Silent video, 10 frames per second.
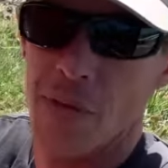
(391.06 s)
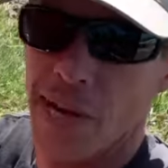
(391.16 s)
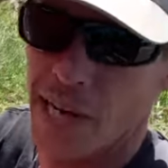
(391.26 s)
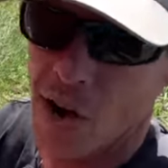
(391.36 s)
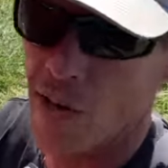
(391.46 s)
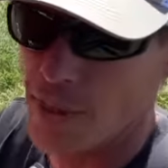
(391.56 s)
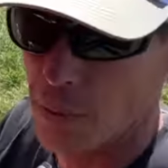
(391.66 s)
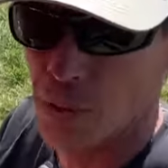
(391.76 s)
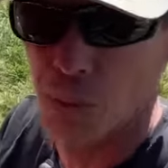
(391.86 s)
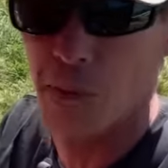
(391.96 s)
one that I caught
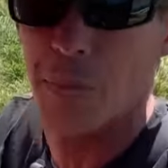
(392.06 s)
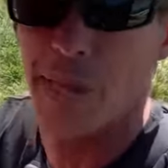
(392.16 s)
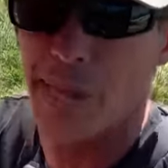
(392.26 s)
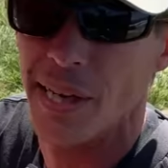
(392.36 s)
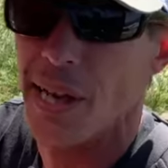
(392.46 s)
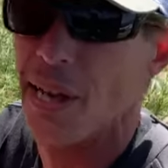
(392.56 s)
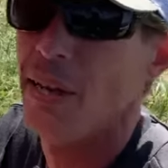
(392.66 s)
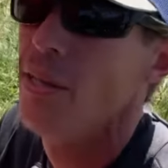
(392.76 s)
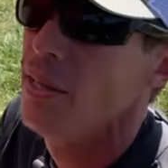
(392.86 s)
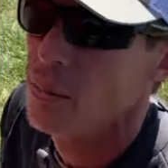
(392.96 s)
that was really big
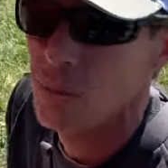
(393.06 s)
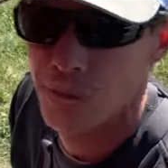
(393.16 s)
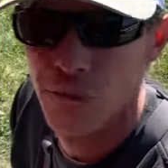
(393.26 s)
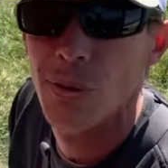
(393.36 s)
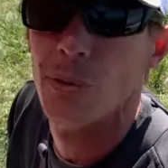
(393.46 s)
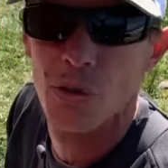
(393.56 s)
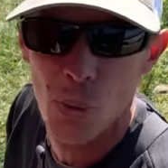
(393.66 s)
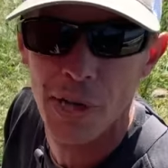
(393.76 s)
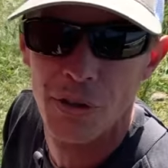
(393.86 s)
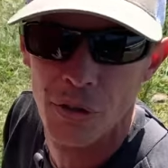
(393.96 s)
uh, was, it was
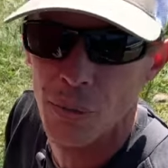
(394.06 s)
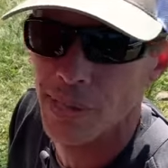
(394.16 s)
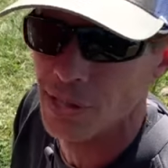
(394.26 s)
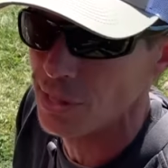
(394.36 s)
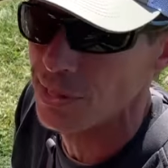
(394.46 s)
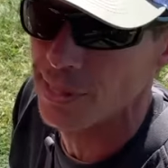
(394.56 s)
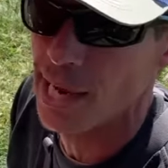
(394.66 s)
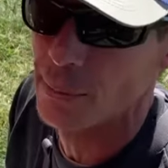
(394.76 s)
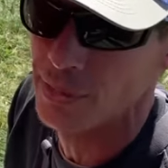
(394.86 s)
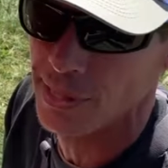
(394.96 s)
22 inches
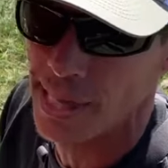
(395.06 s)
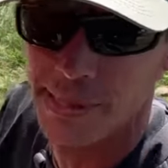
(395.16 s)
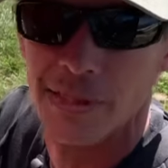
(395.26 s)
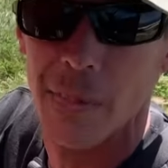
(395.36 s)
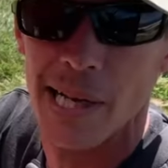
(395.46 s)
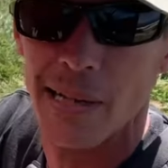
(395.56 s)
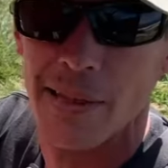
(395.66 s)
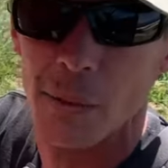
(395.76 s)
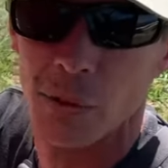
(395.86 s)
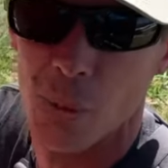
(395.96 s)
and I was guesstimating
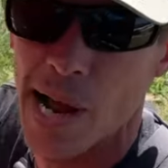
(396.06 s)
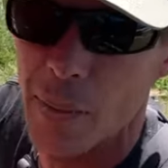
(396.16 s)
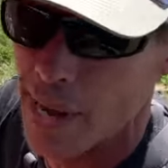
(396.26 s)
that it was right